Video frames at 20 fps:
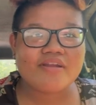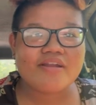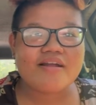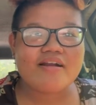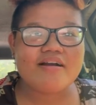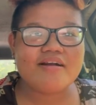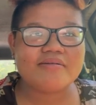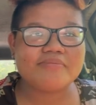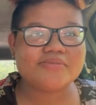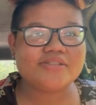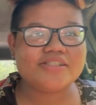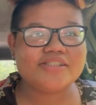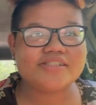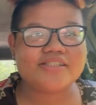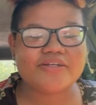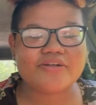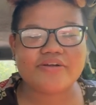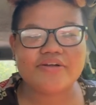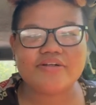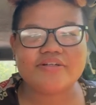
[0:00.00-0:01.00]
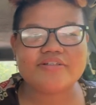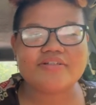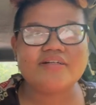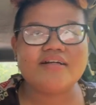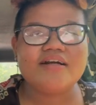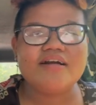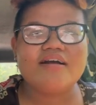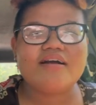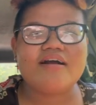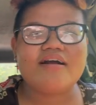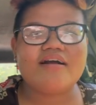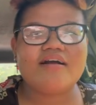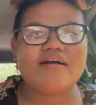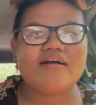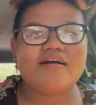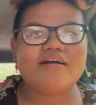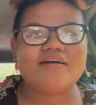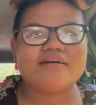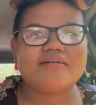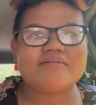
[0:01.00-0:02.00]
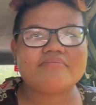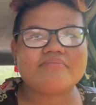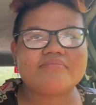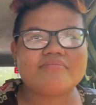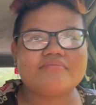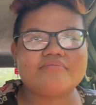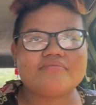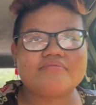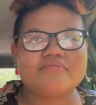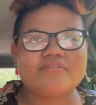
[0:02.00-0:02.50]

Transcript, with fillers: um she's a girl um